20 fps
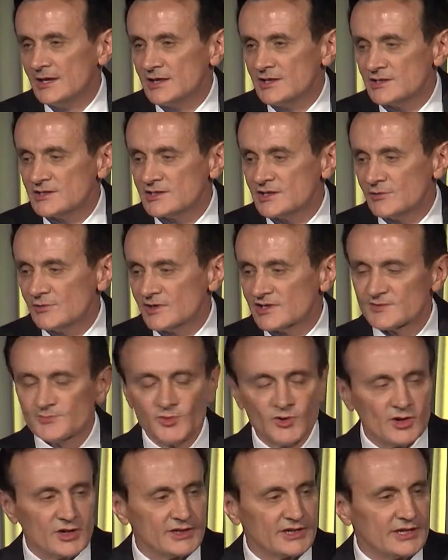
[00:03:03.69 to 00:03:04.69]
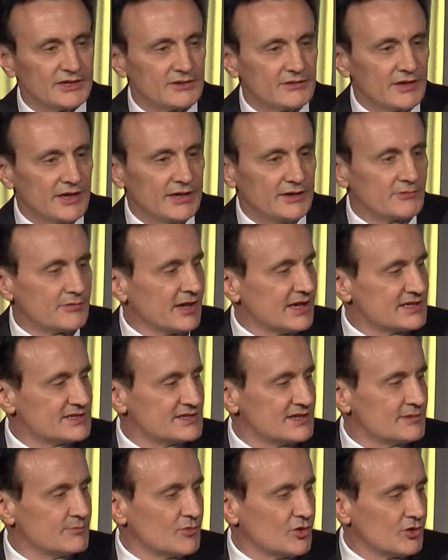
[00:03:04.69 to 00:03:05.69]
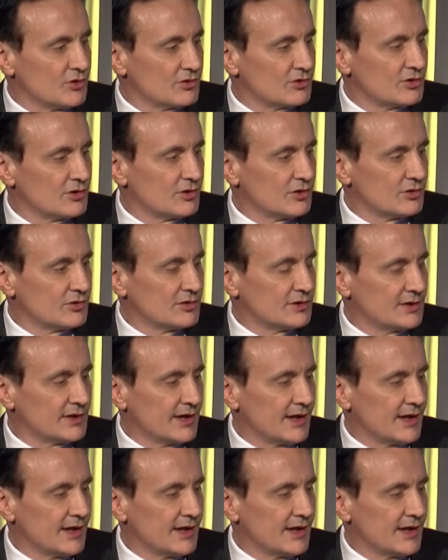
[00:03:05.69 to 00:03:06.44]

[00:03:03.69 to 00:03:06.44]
She was born and raised in Morocco.